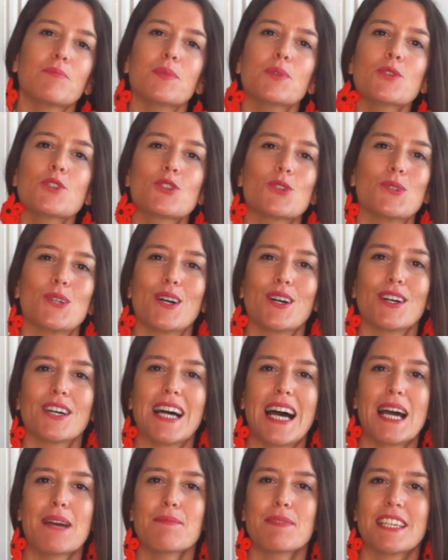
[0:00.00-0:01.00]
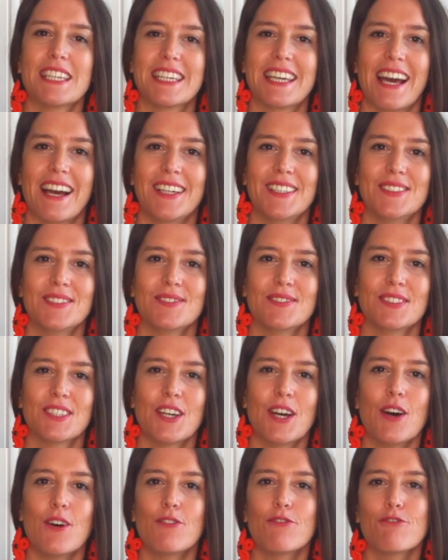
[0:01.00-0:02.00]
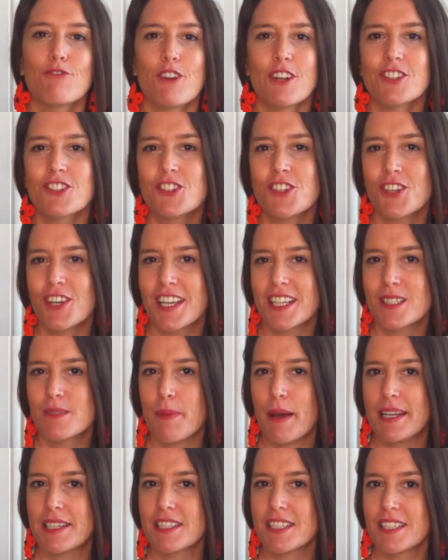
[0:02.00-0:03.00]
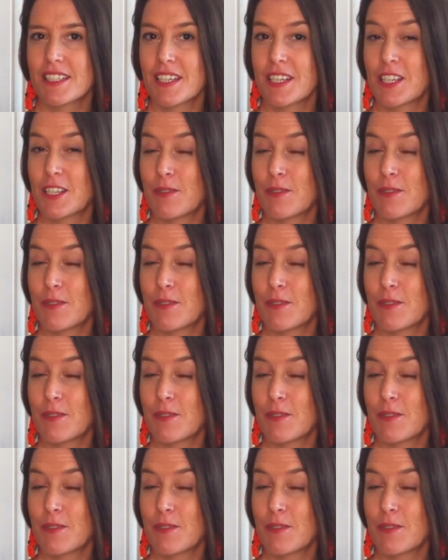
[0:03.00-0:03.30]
Bonjour, I'm Giga, a French heel expat,